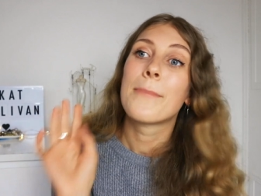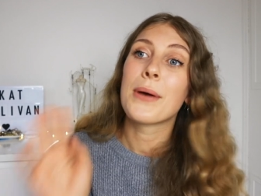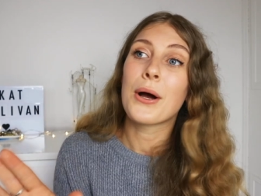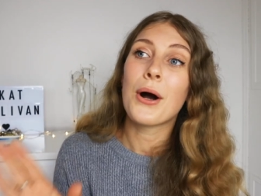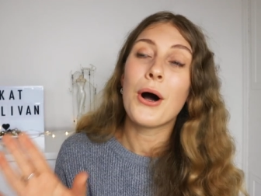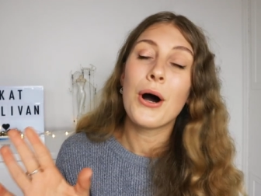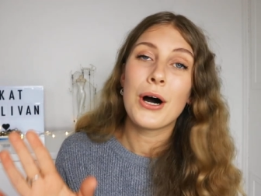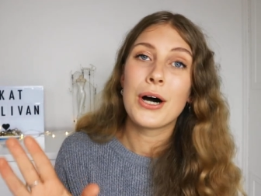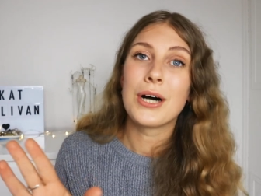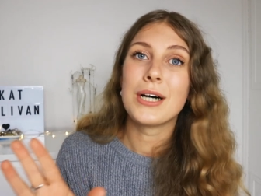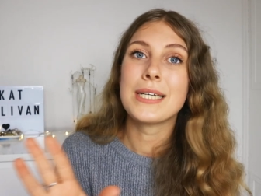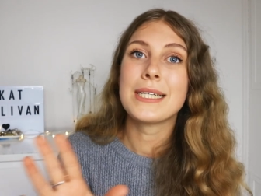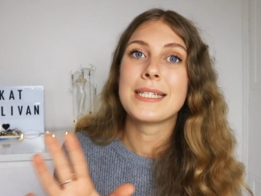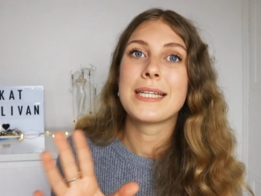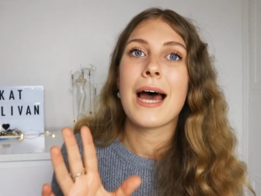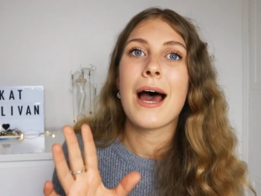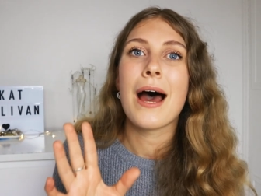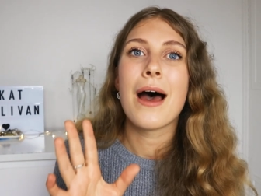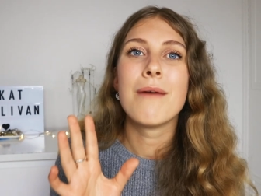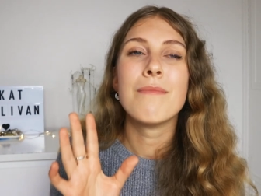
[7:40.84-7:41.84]

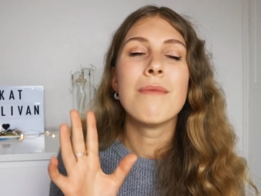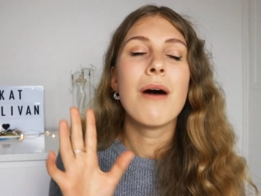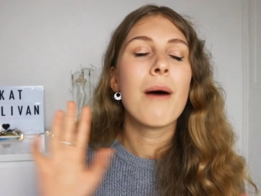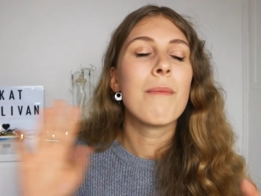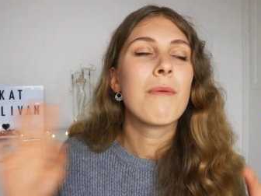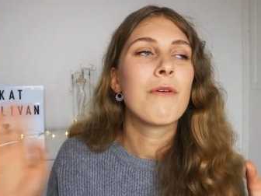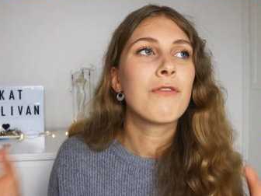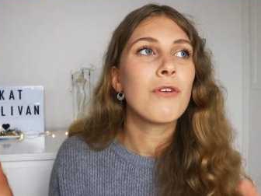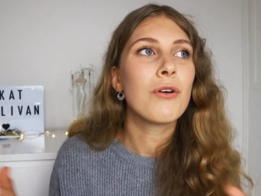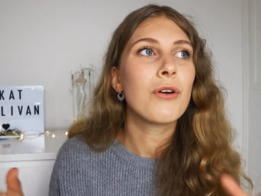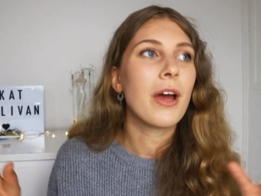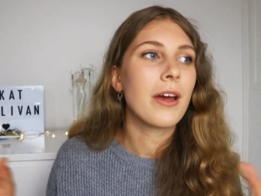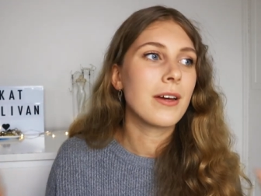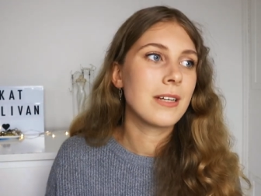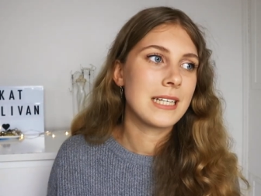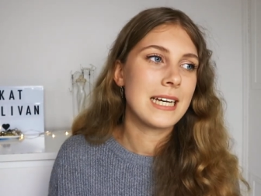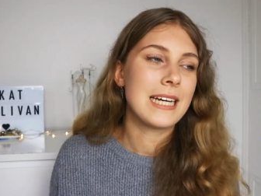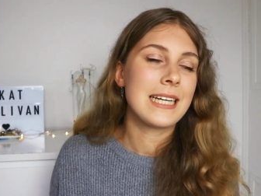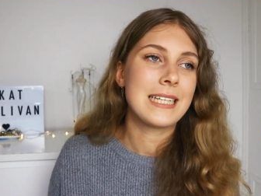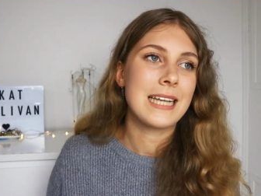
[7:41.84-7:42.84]
because um, before
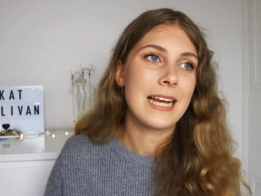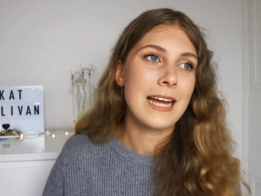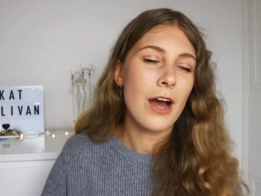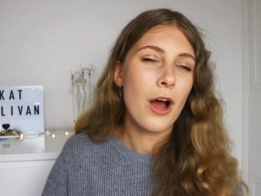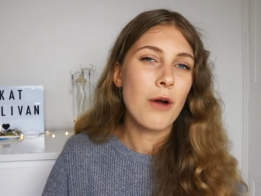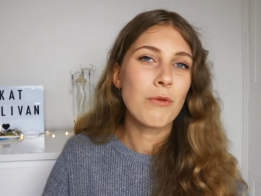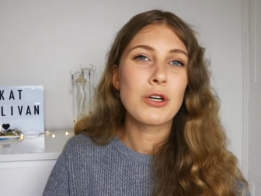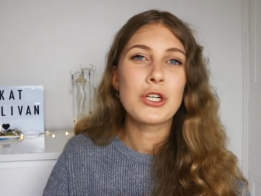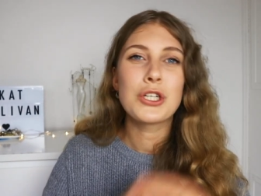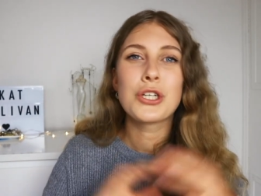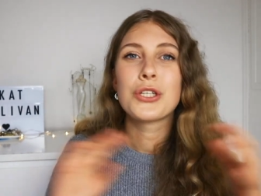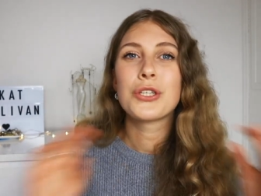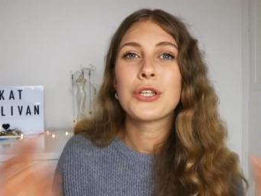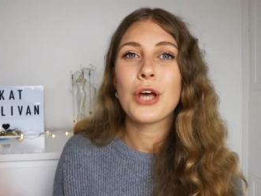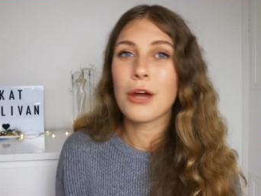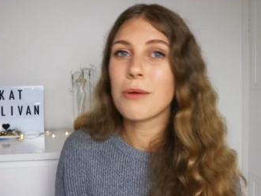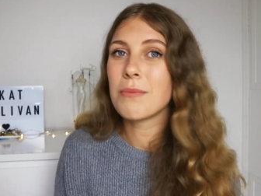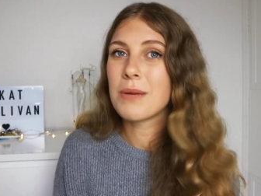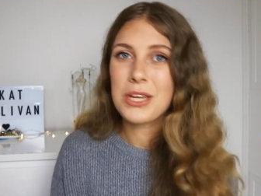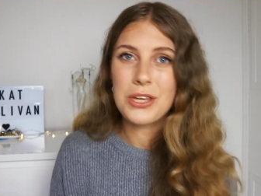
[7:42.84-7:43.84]
going to Italy I watched
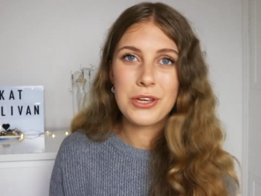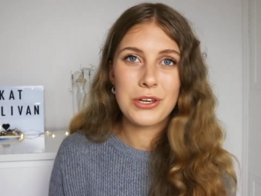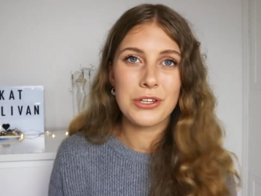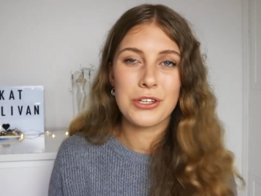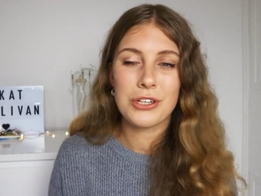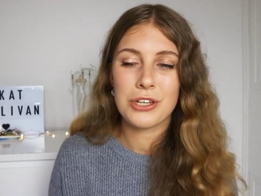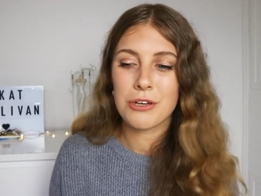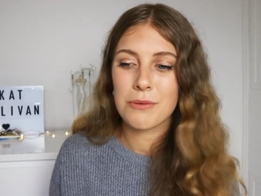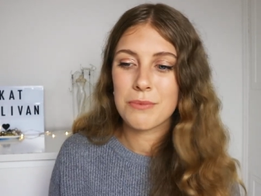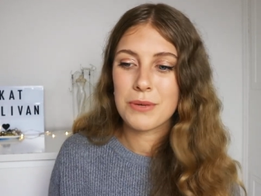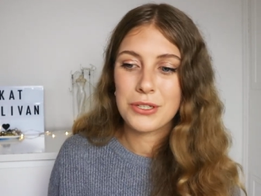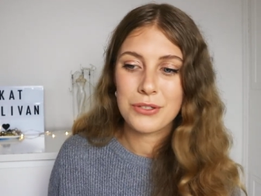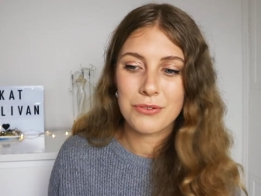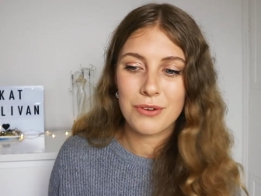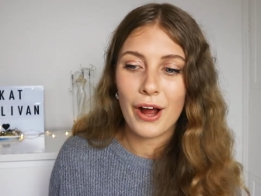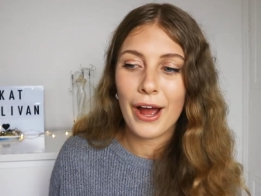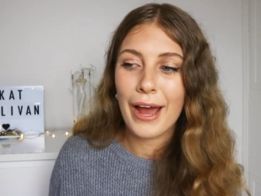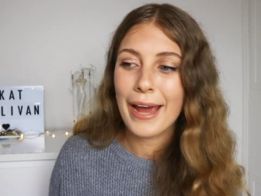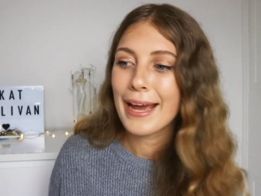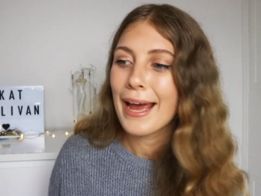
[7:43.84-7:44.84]
so many YouTubers
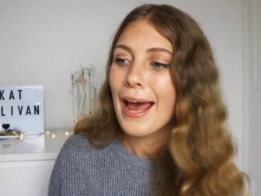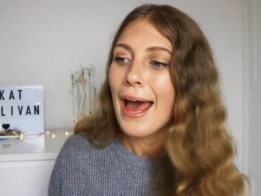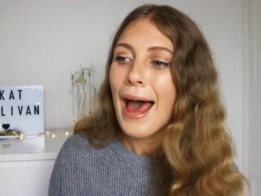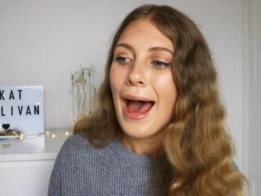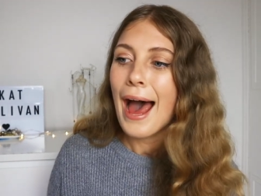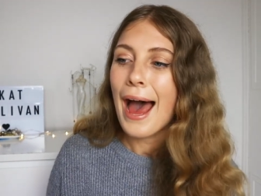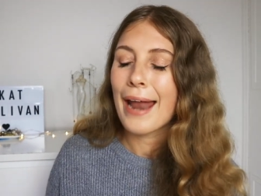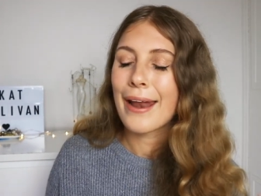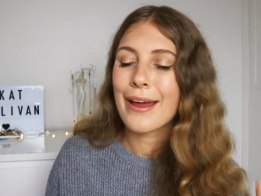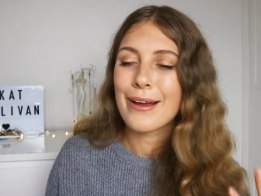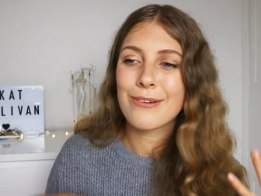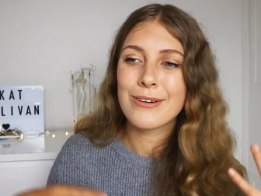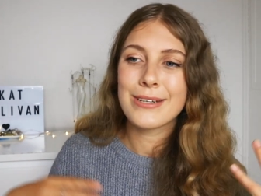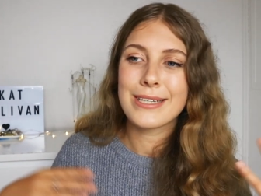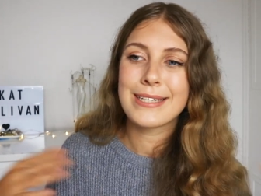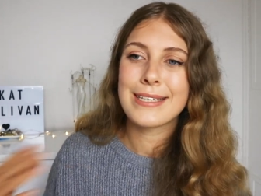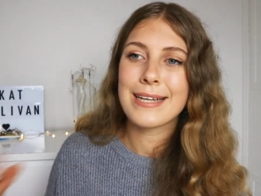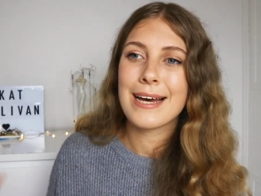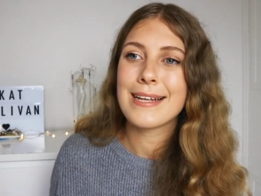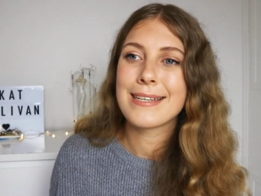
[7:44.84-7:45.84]
right and I
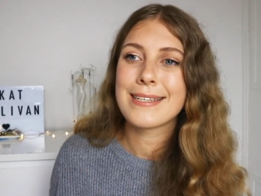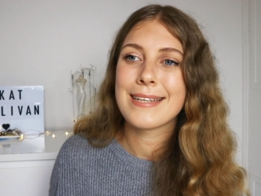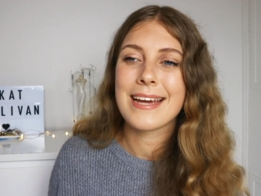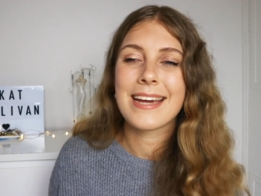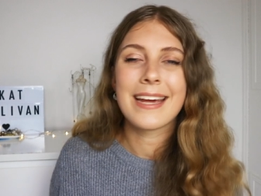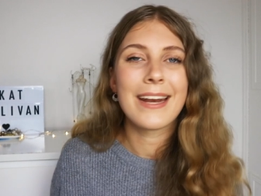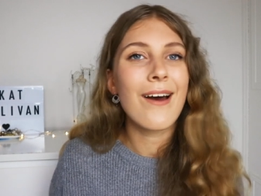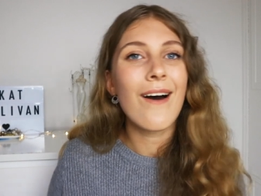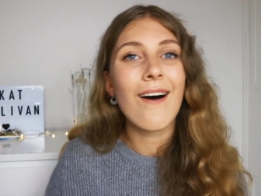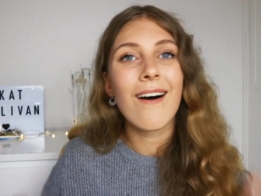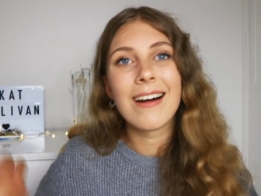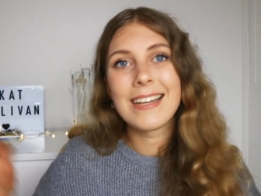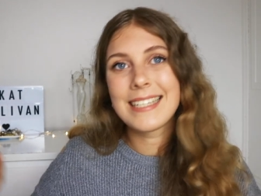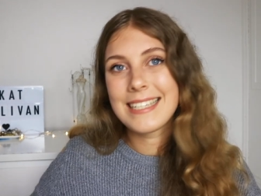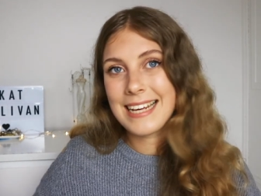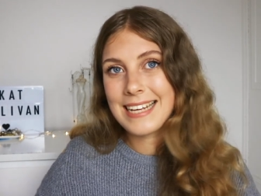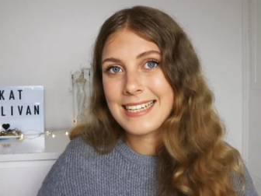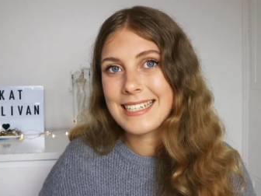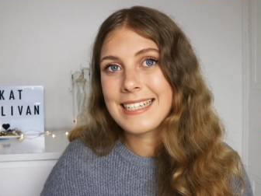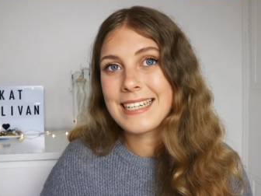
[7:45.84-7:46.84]
got such like an
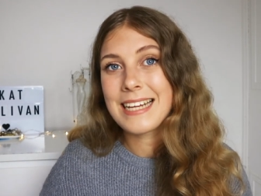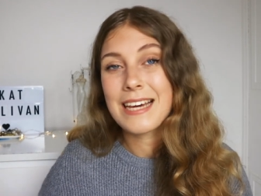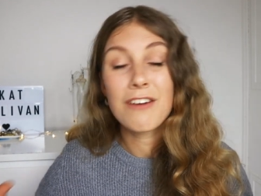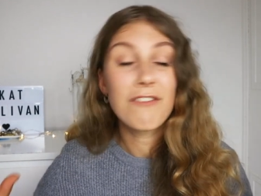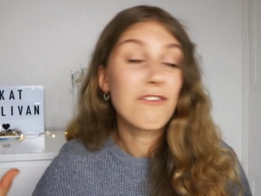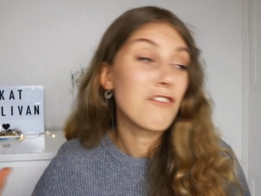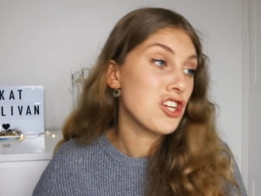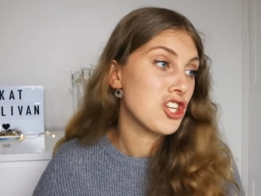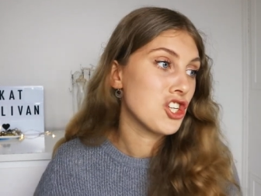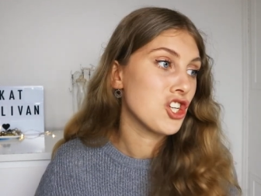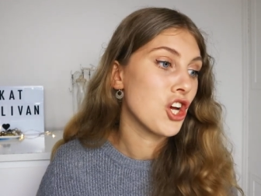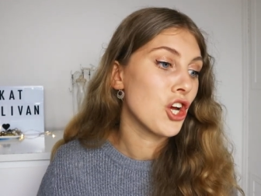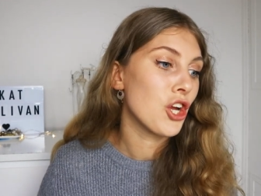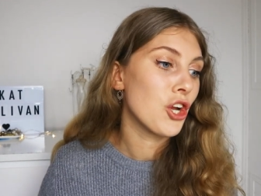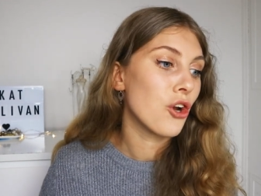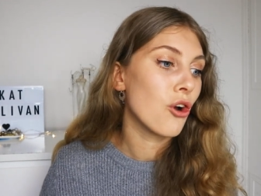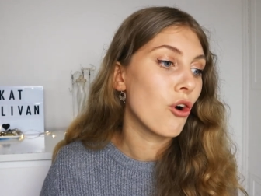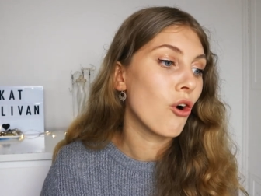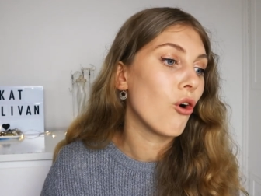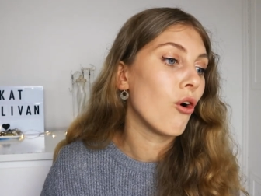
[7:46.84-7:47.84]
artistic
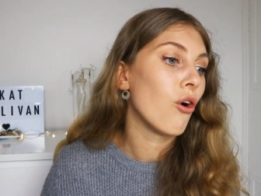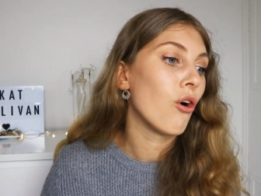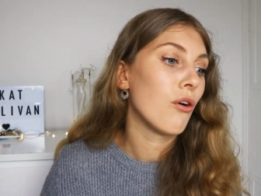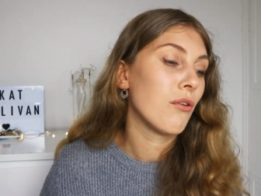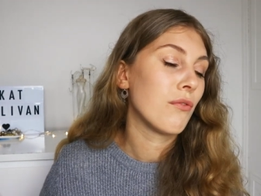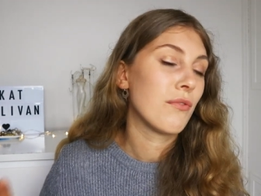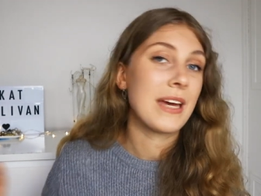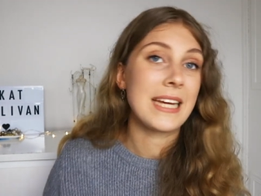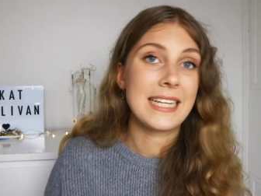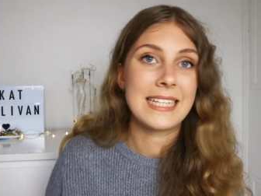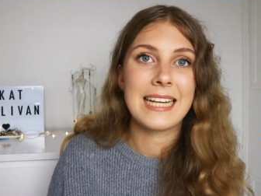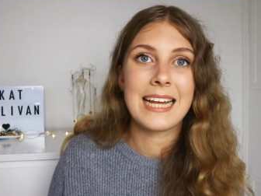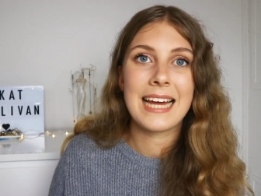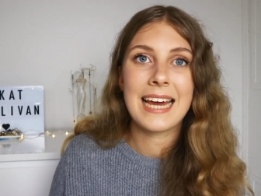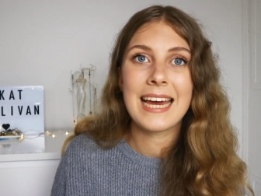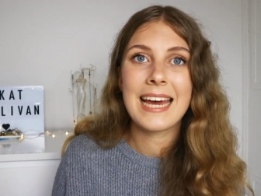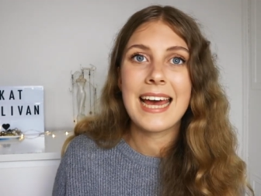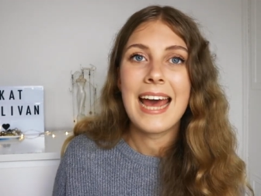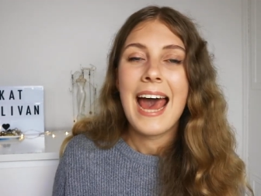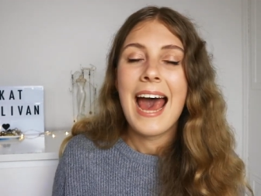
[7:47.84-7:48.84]
vision of
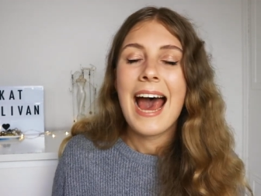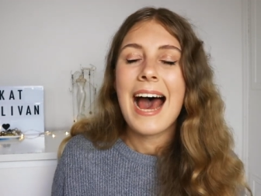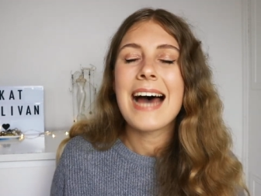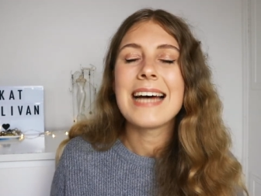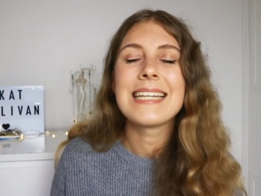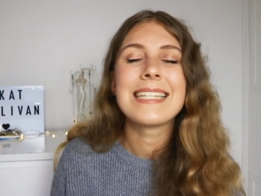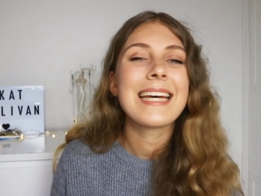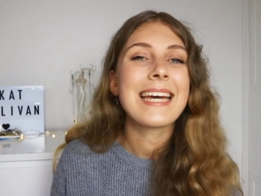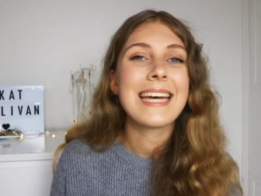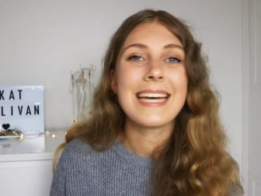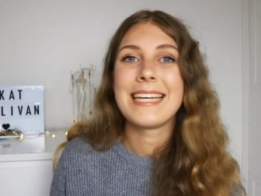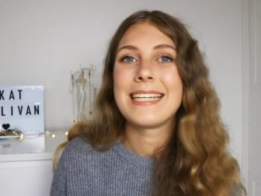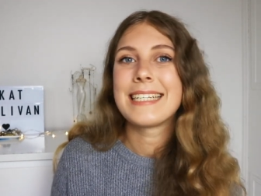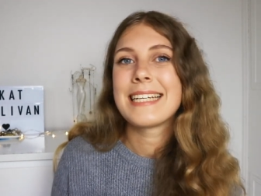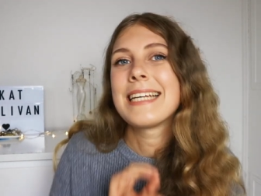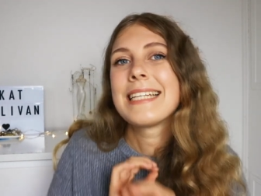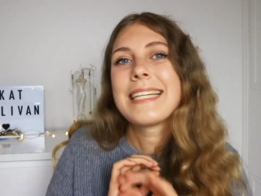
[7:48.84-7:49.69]
Italy and it is.